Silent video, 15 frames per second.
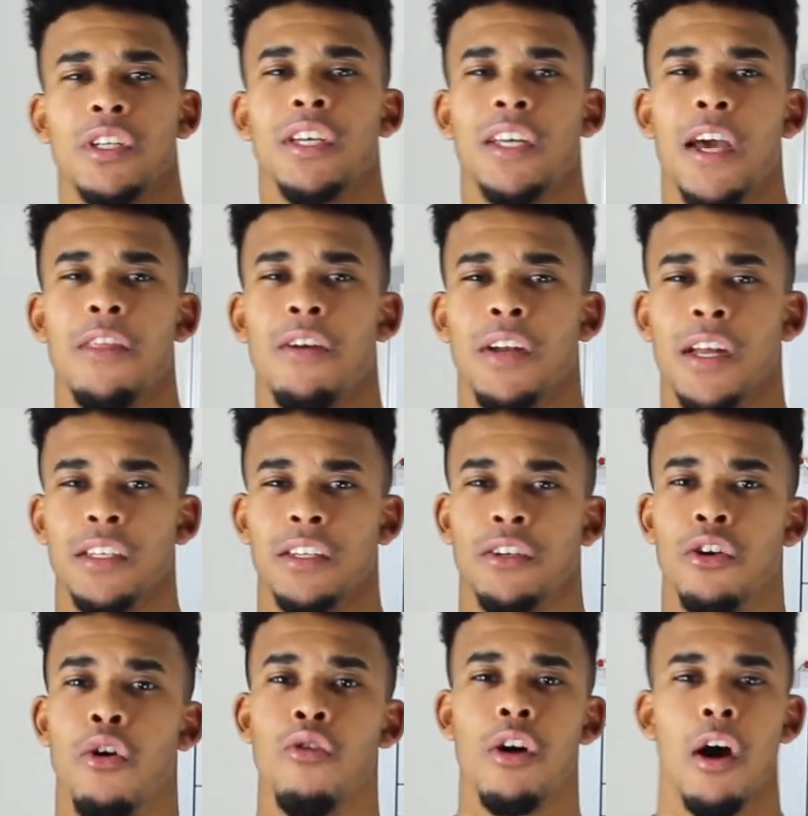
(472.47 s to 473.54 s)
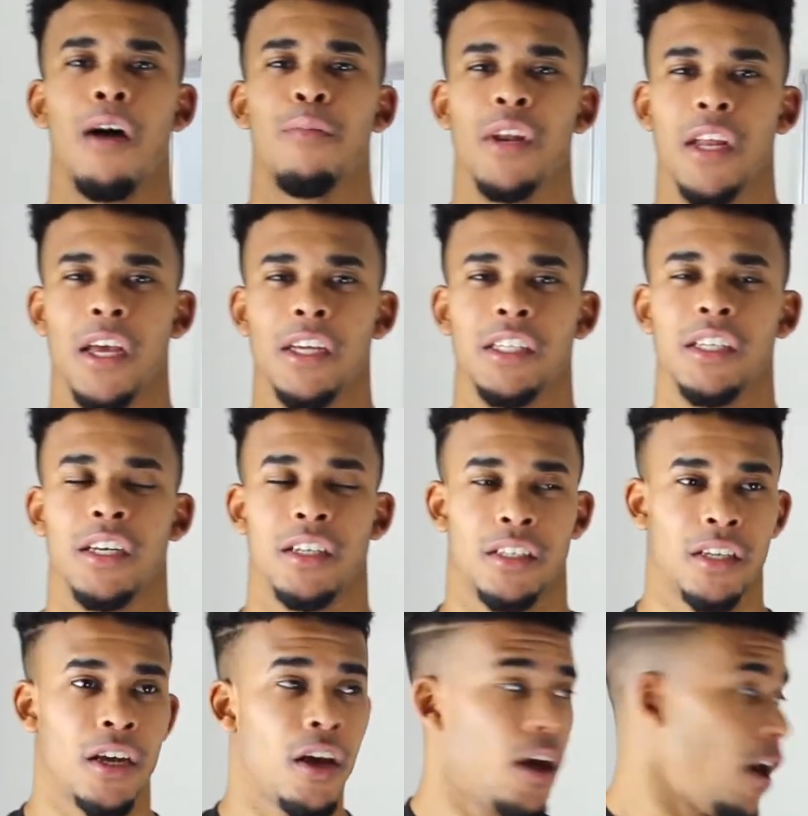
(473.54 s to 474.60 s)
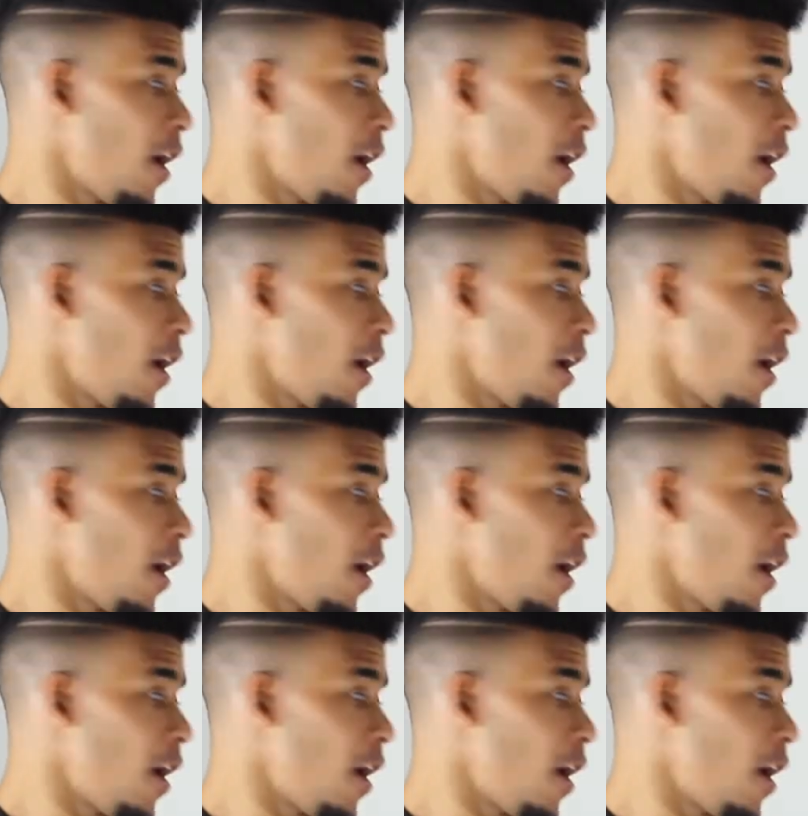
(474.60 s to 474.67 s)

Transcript: togetherness, no combinations.